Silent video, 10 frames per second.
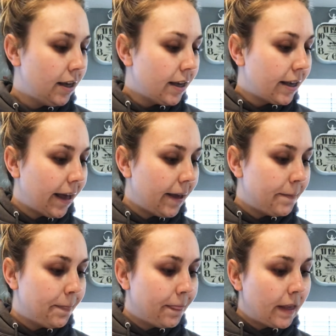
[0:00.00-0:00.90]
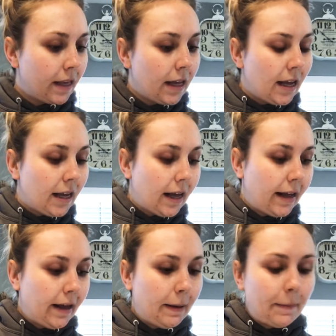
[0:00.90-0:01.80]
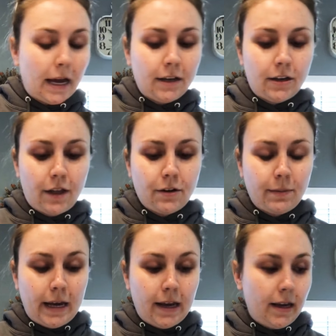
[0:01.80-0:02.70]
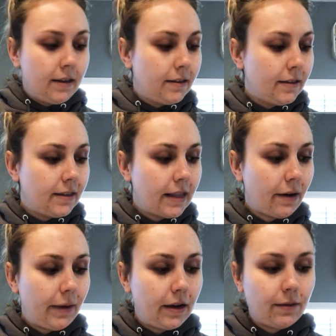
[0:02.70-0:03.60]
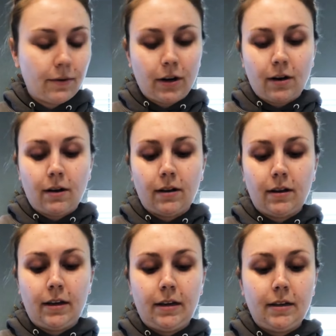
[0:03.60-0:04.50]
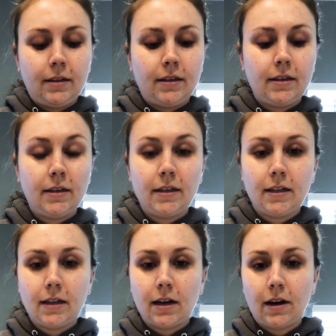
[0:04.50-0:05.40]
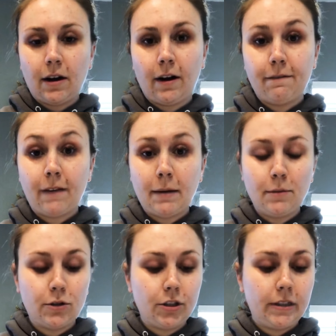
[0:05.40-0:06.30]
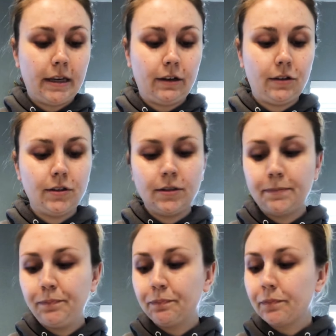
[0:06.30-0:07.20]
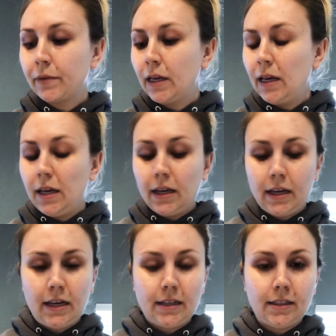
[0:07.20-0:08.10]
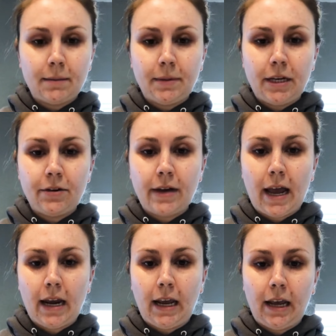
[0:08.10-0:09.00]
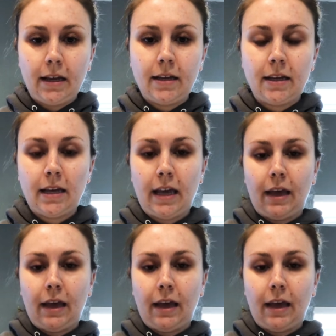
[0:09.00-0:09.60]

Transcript: Okay, another way that we can work on our fine motor skills is simply creating a